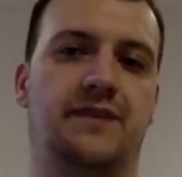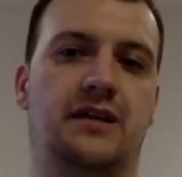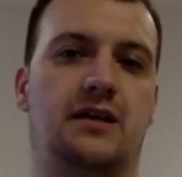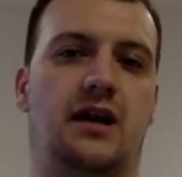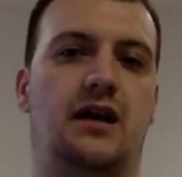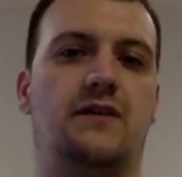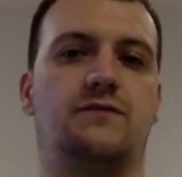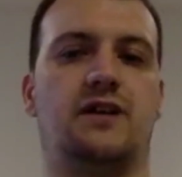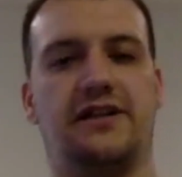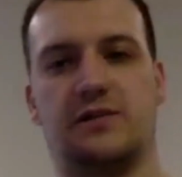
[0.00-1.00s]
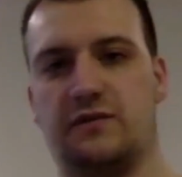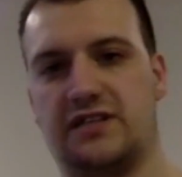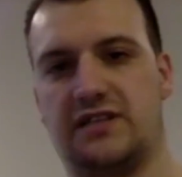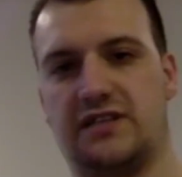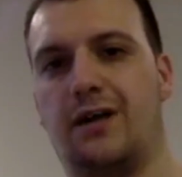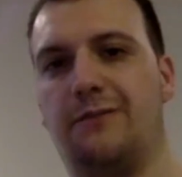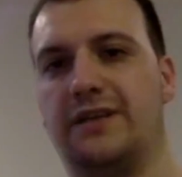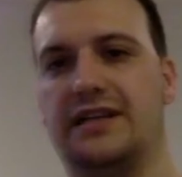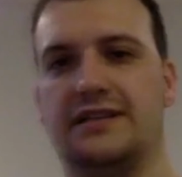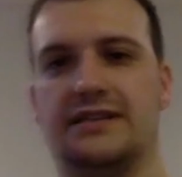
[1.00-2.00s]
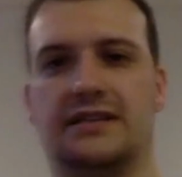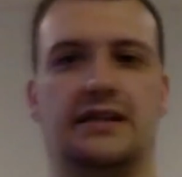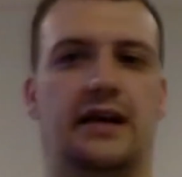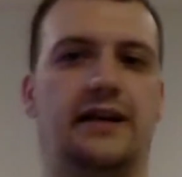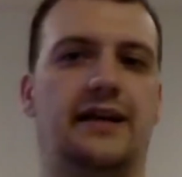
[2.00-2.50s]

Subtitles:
I've done this with several companies, and